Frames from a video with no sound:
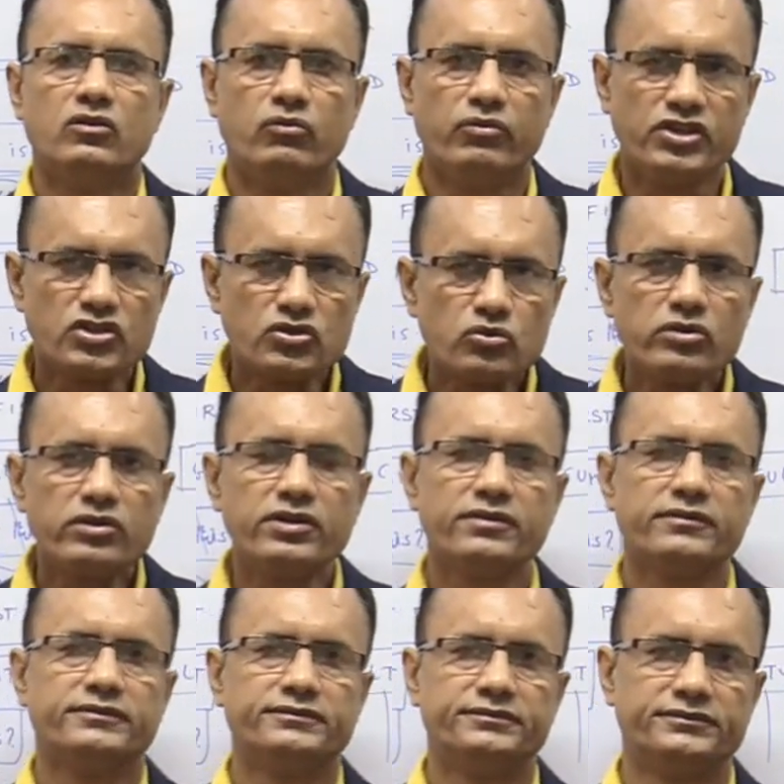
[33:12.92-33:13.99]
we should
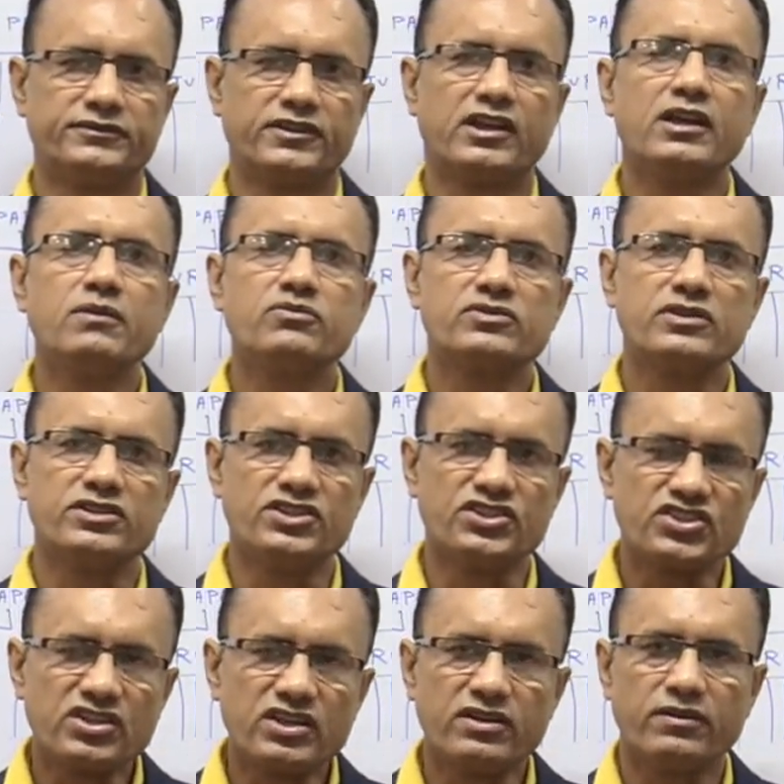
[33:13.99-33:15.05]
give
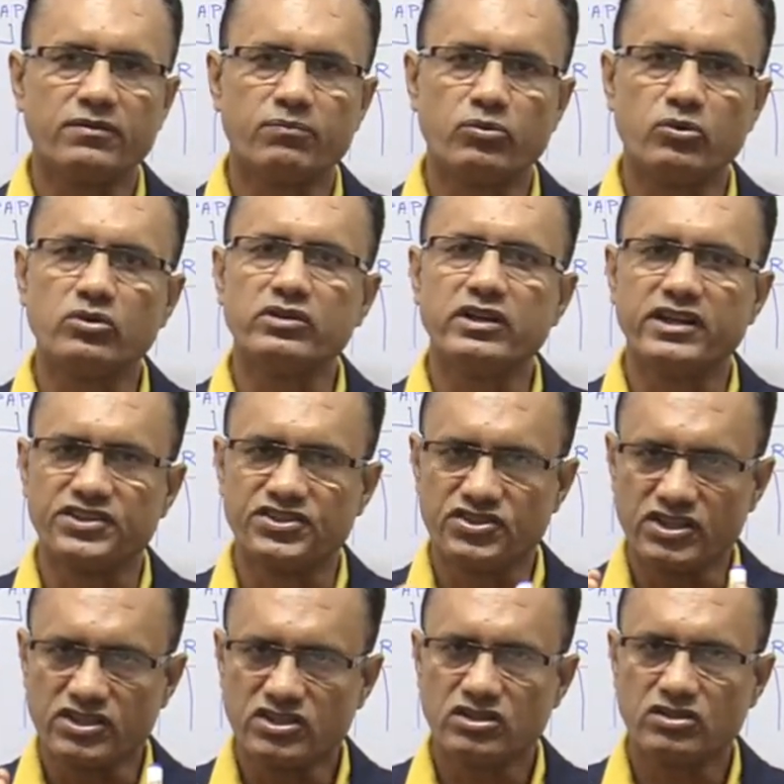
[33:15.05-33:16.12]
suggestion for the
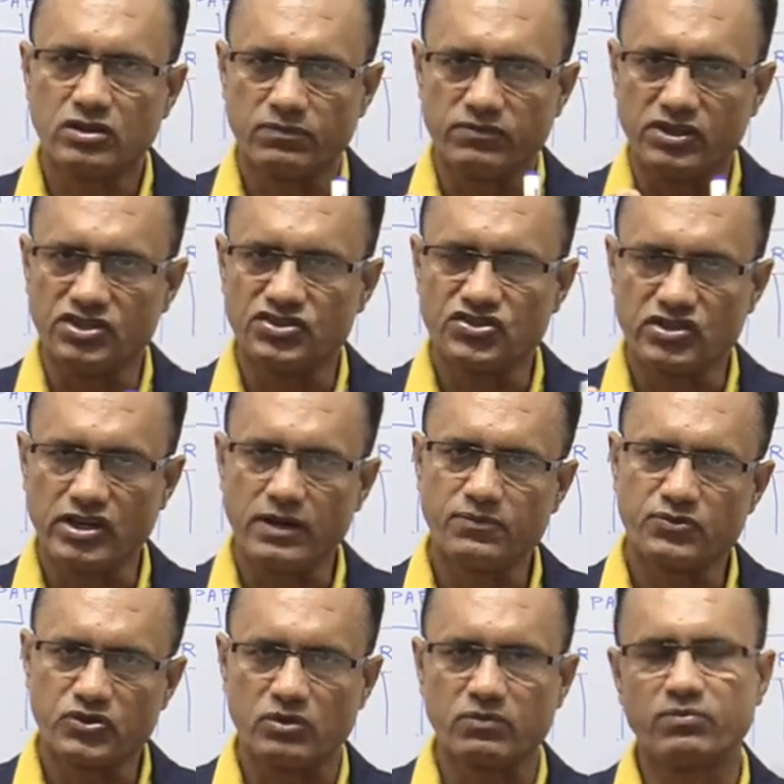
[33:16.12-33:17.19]
restriction of these
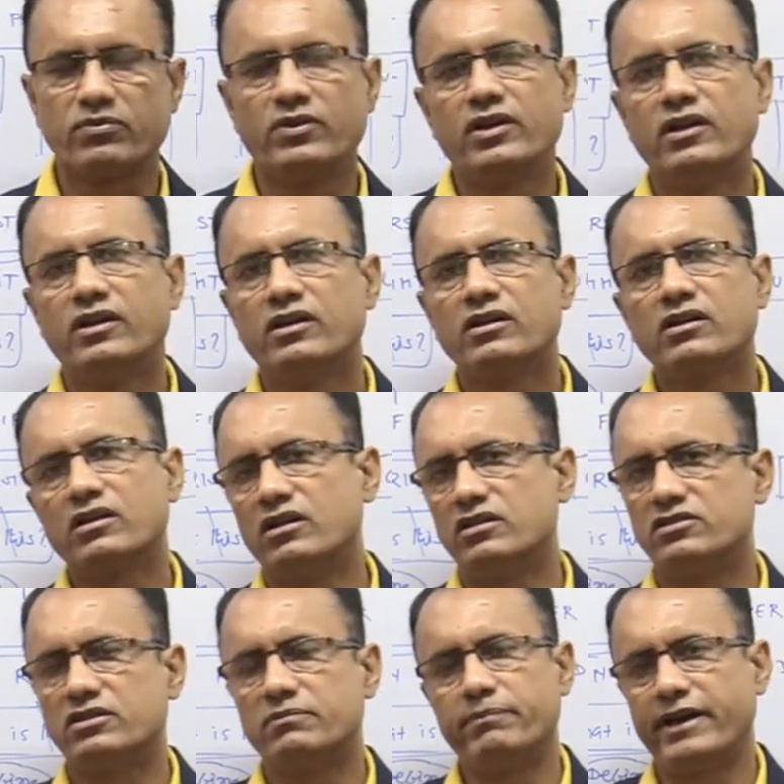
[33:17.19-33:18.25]
types of
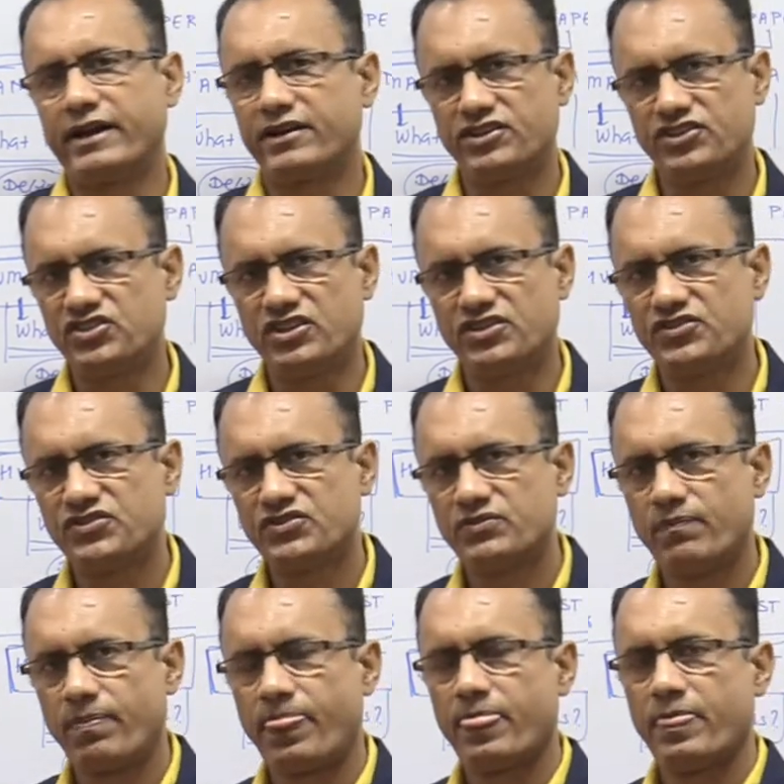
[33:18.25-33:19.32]
cultural practices,
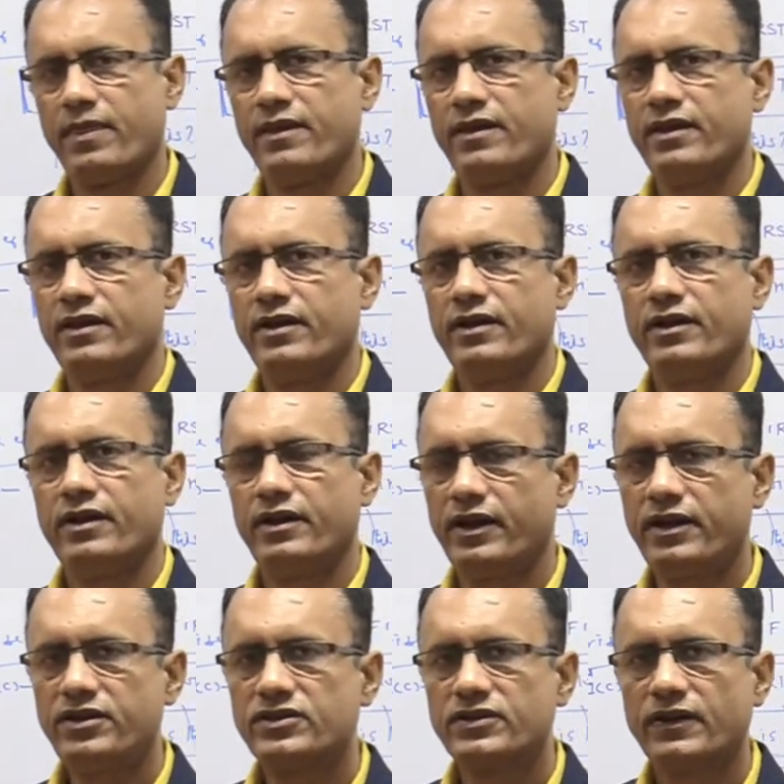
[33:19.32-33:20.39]

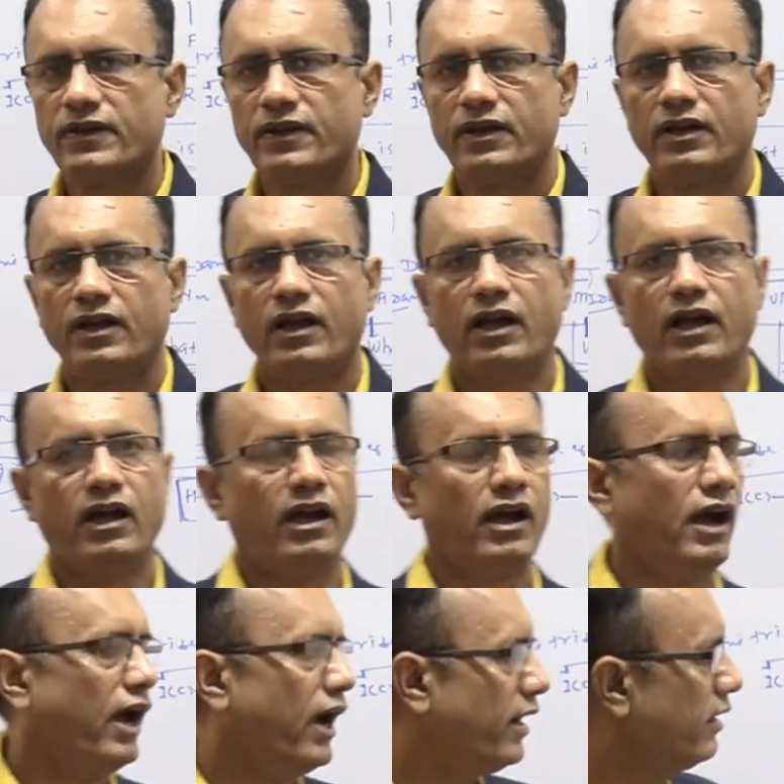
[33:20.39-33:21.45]
right?
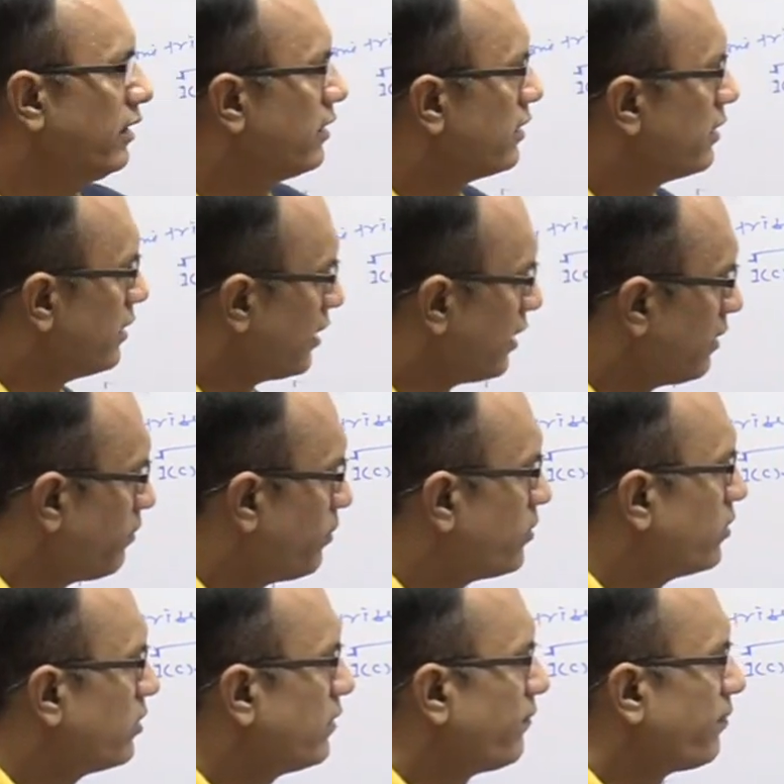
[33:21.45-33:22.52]
And
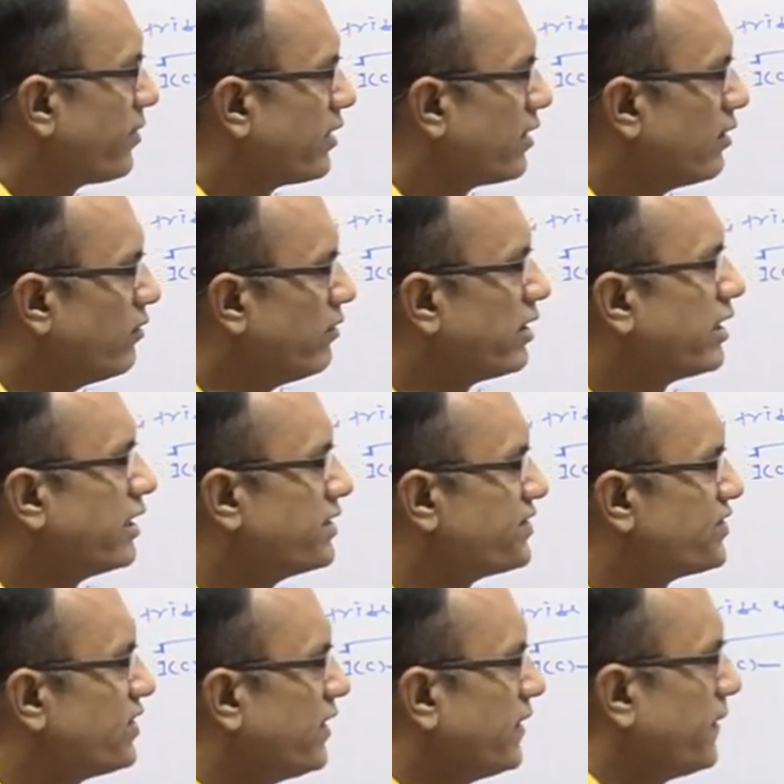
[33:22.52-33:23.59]
therefore we can
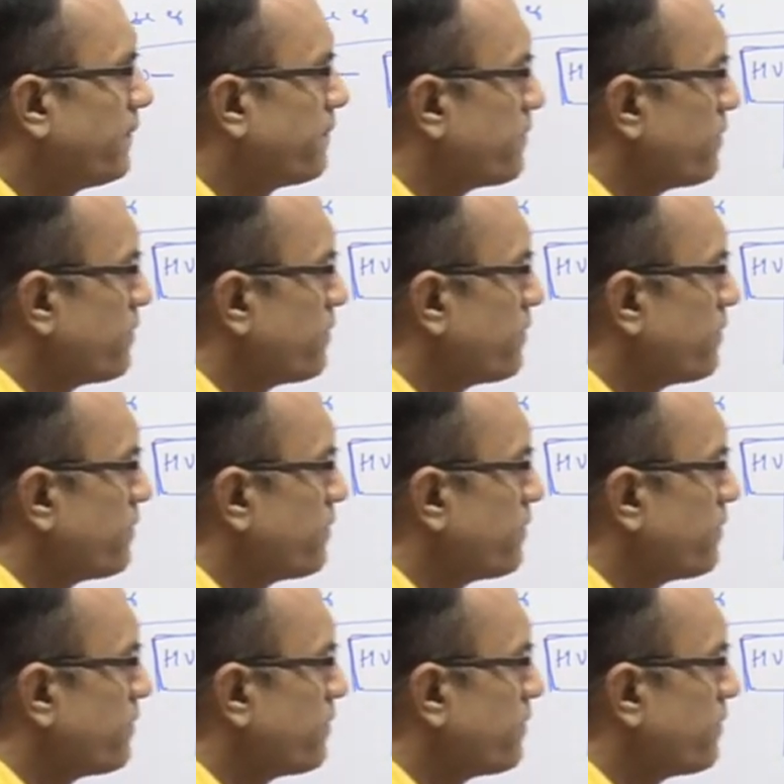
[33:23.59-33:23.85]
say,